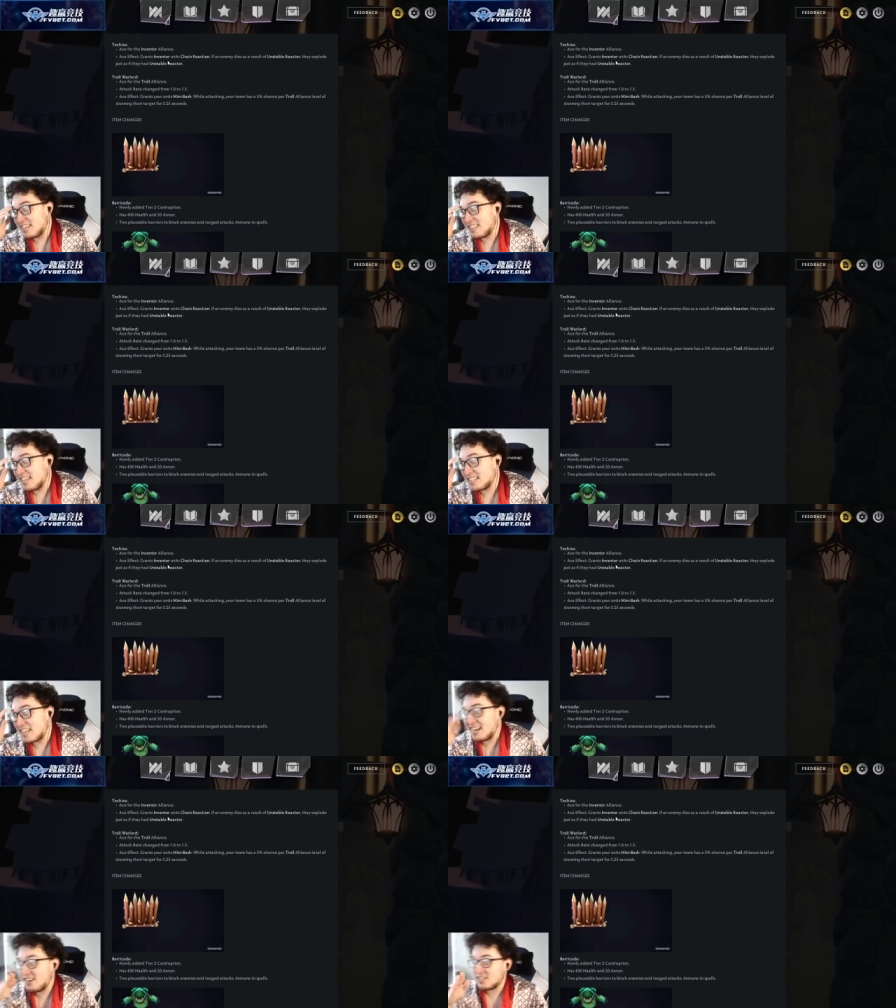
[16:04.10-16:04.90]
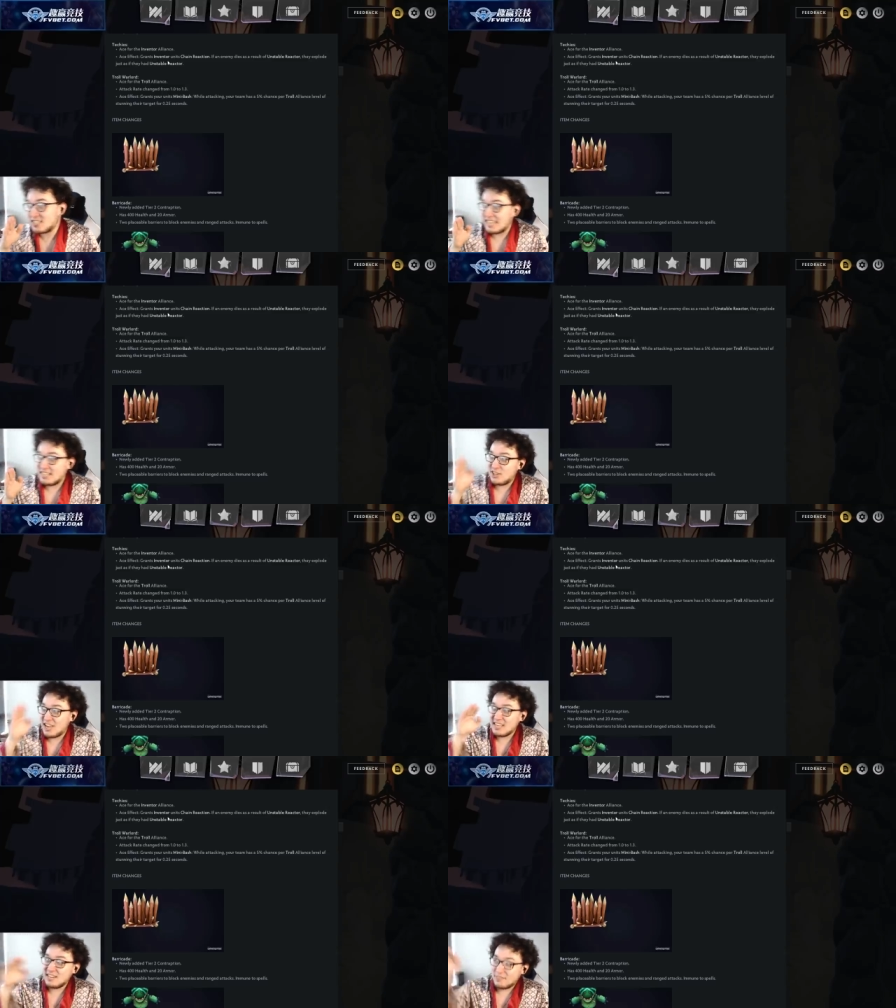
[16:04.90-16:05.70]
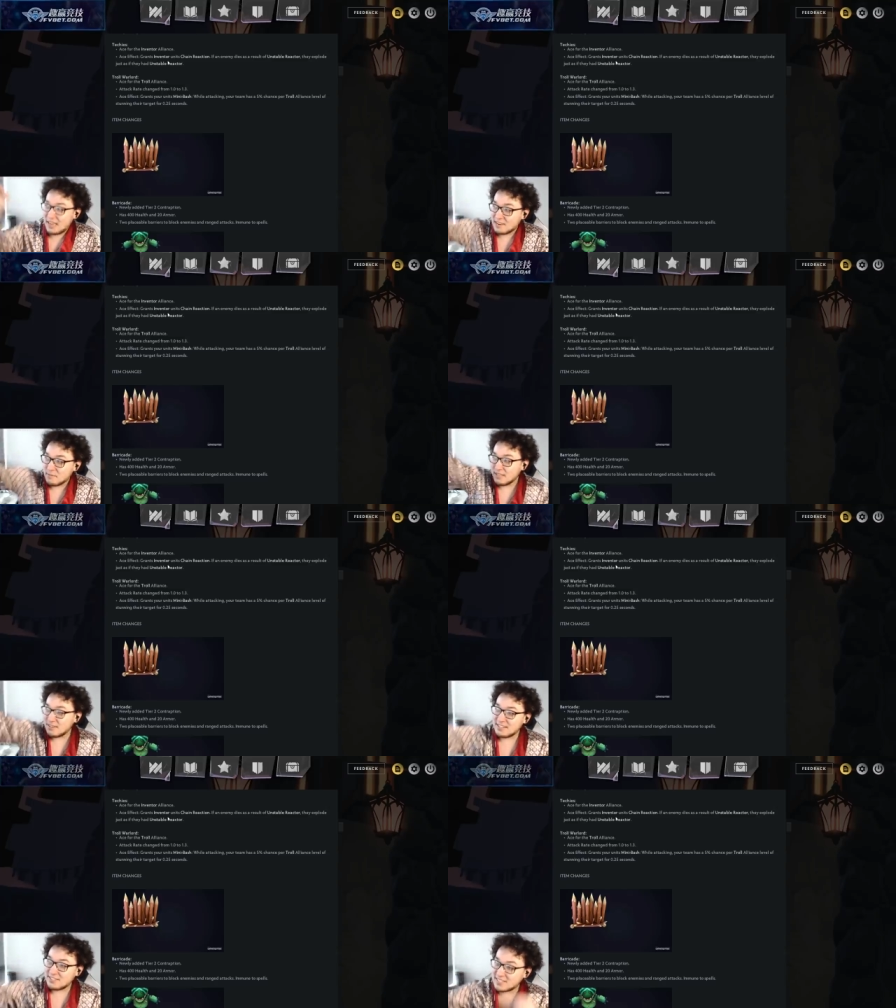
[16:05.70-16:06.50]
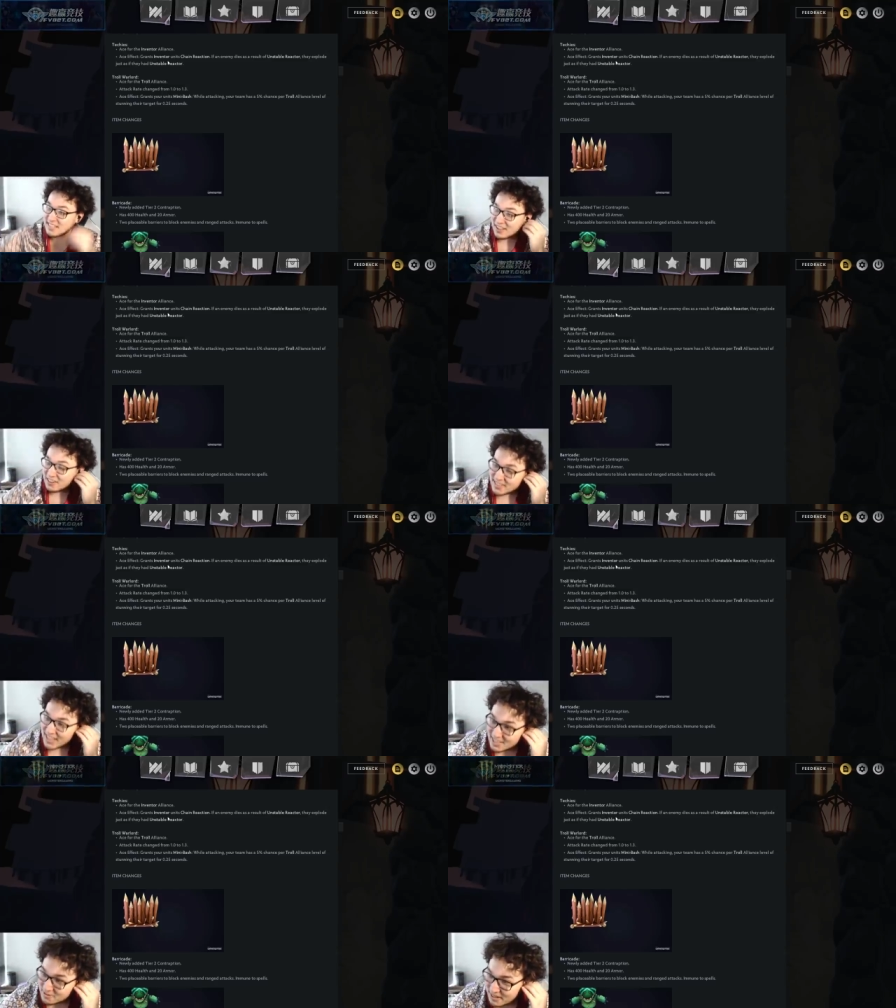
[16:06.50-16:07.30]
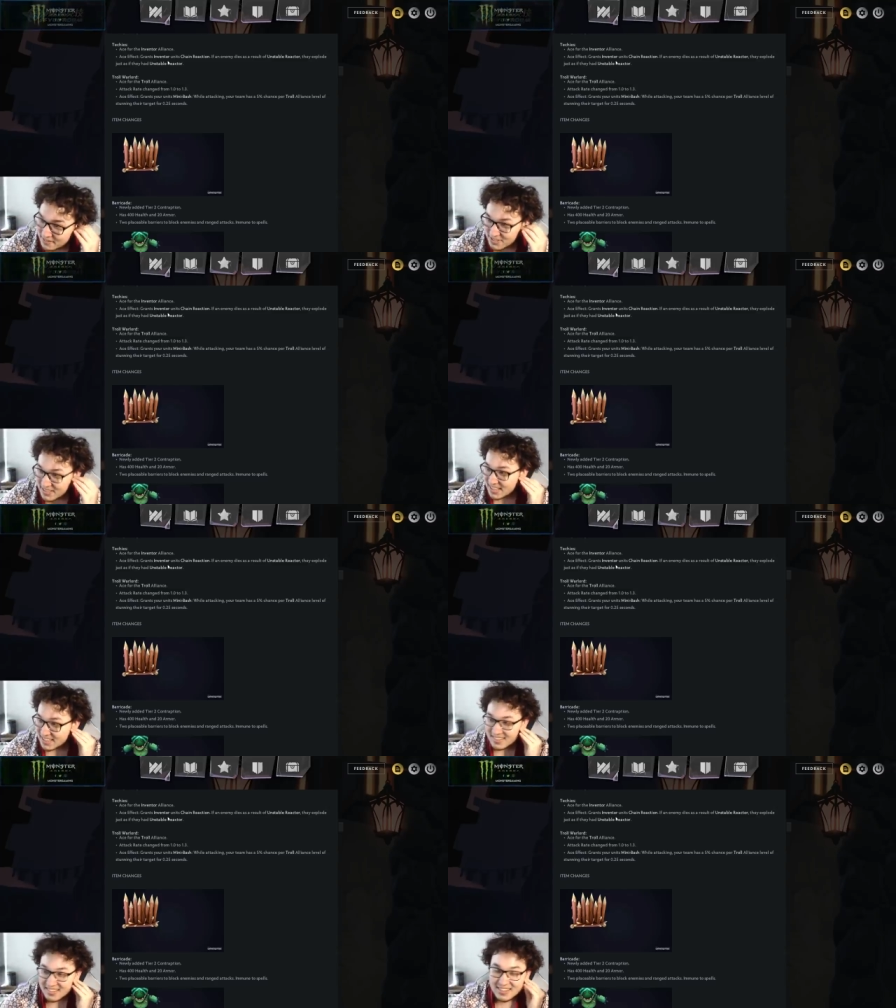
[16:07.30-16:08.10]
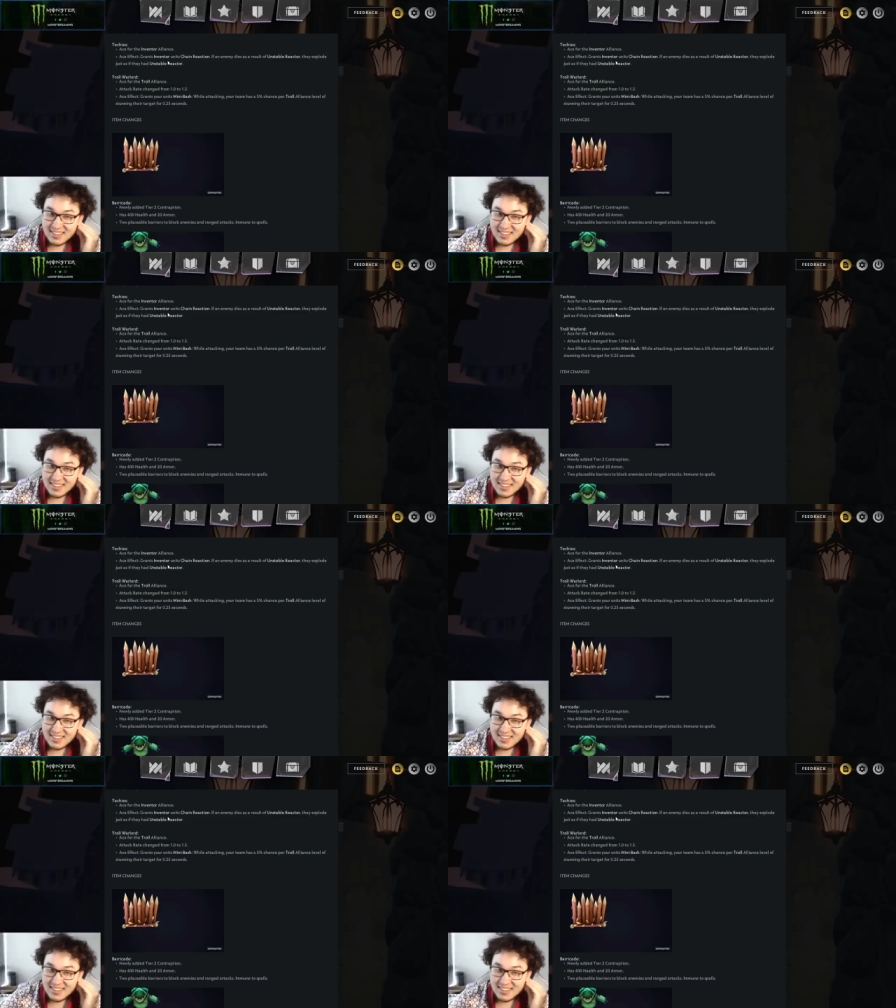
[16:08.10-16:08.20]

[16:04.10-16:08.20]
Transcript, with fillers: like, the entire just, like, chain of enemy units just, like, all dies one after the other.